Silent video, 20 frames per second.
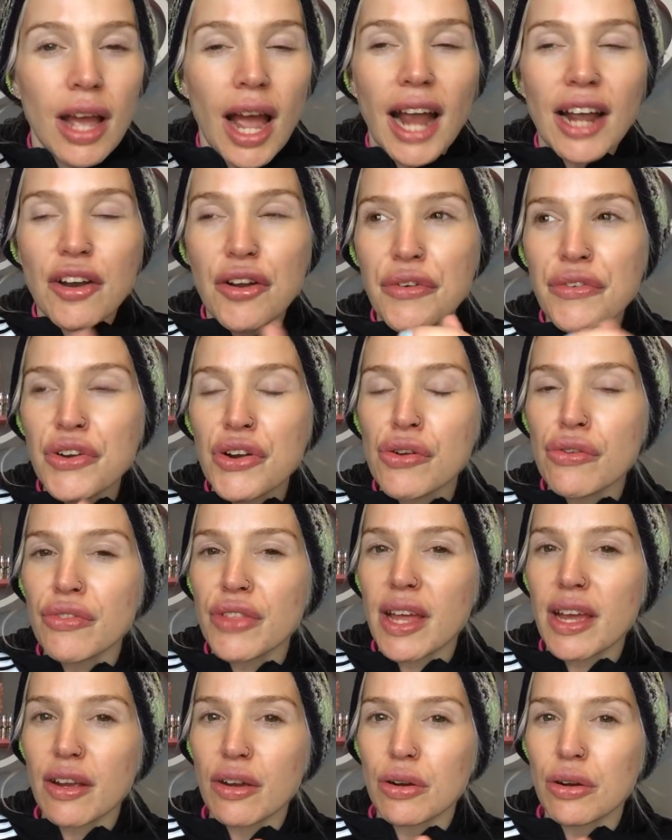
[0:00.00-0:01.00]
I don't know if
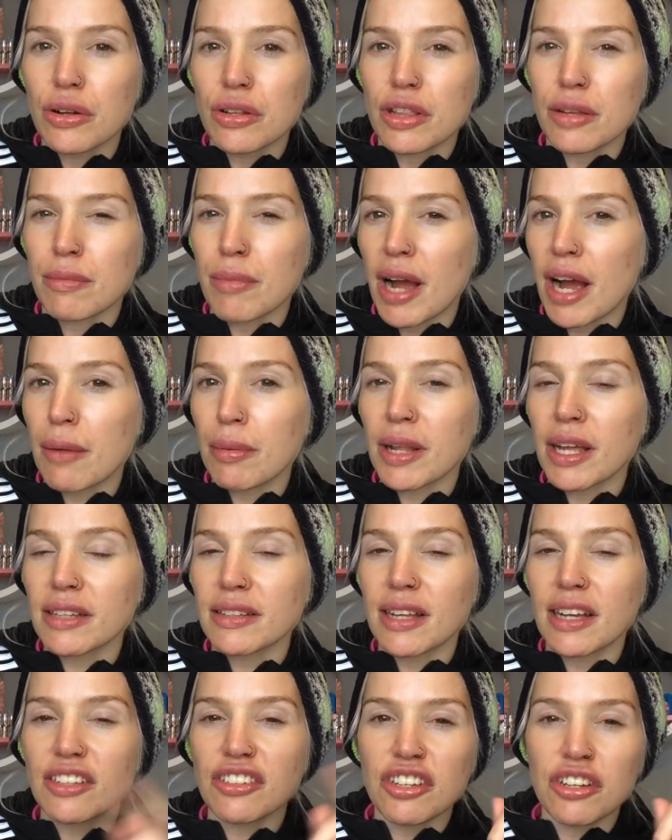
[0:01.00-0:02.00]
they're called the
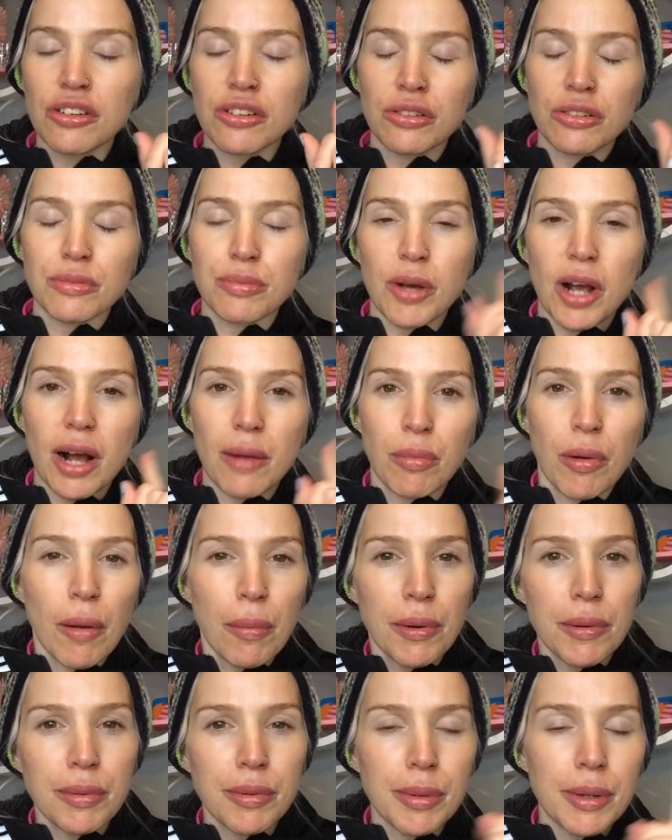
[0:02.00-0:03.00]
Marbleized eyeshadows, but I'll
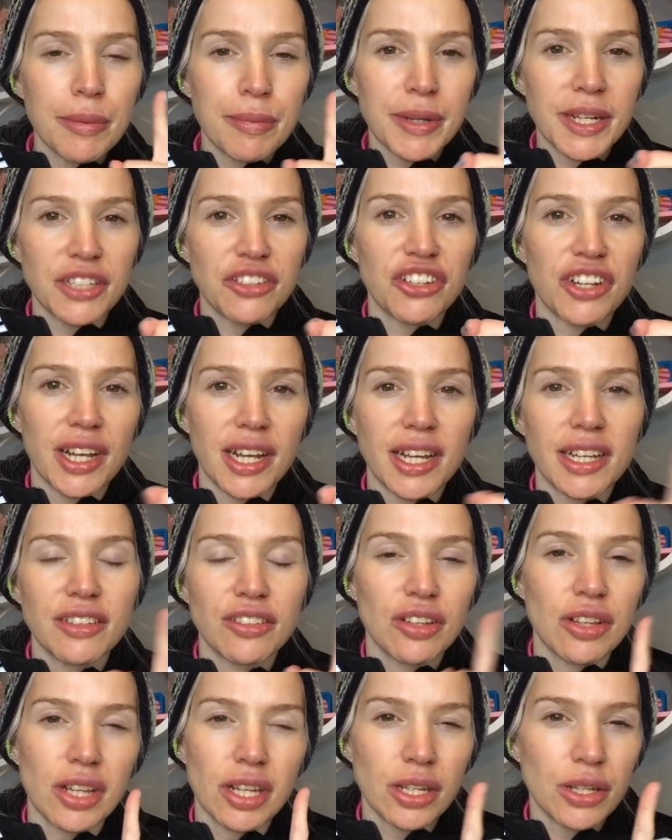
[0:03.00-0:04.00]
pop up a picture here
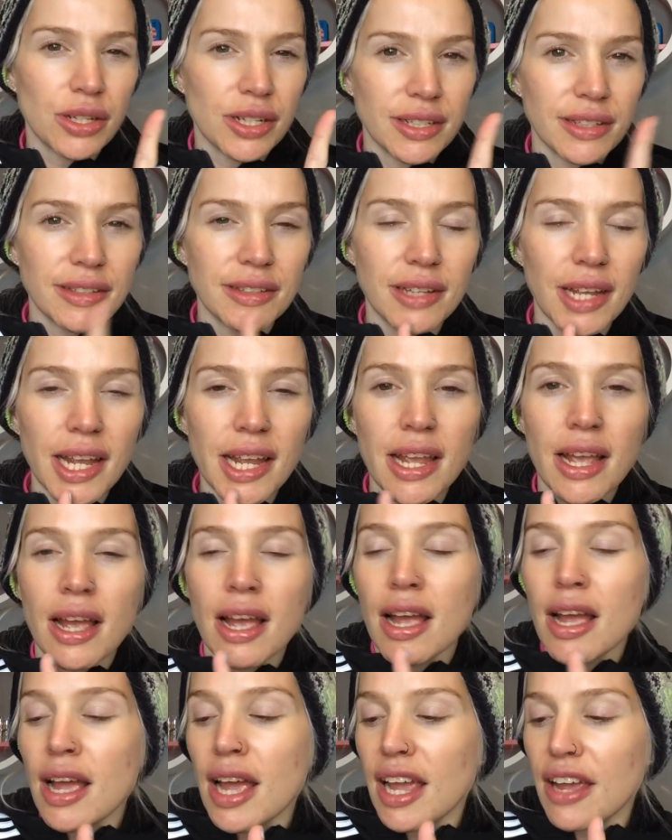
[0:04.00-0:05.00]
so that you can see
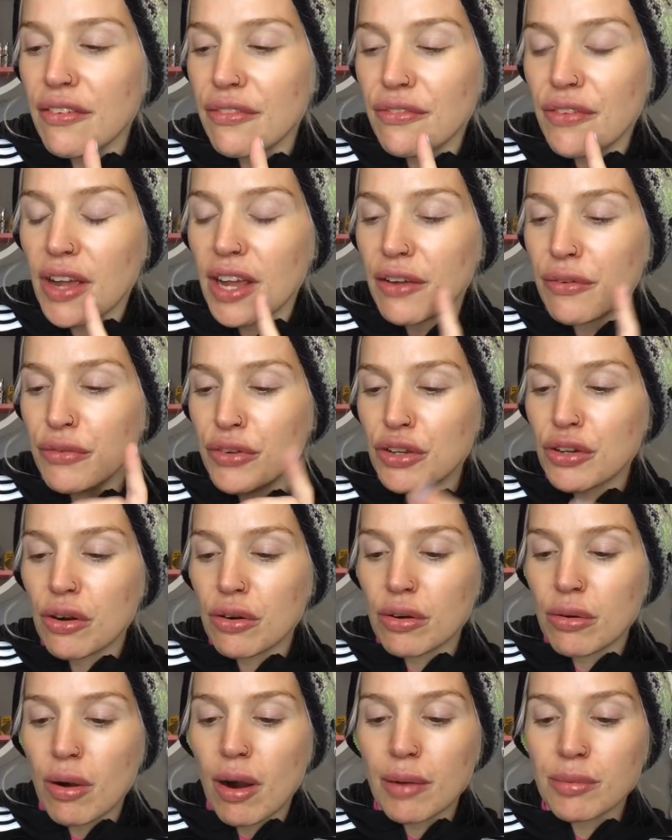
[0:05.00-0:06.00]
if, if you
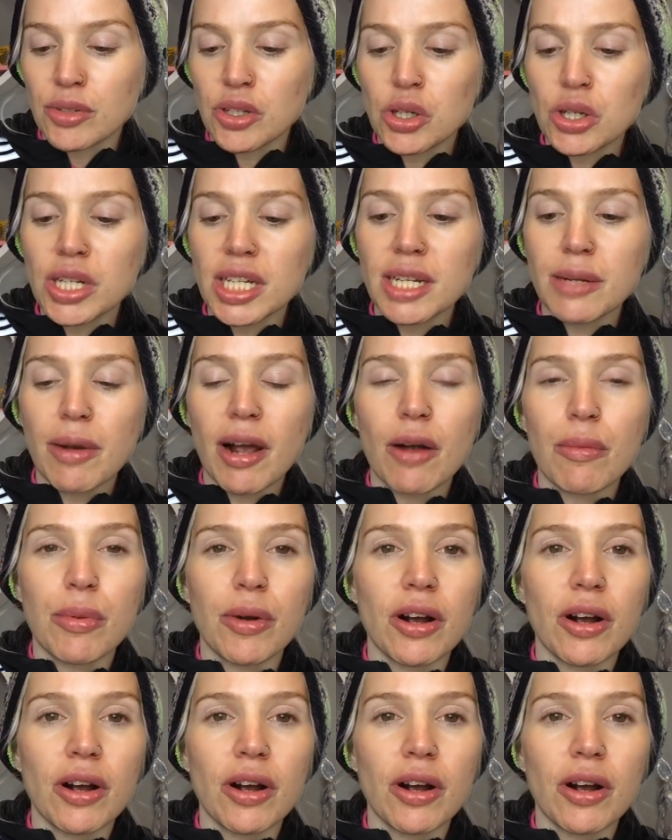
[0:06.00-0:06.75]
don't know what I'm talking about.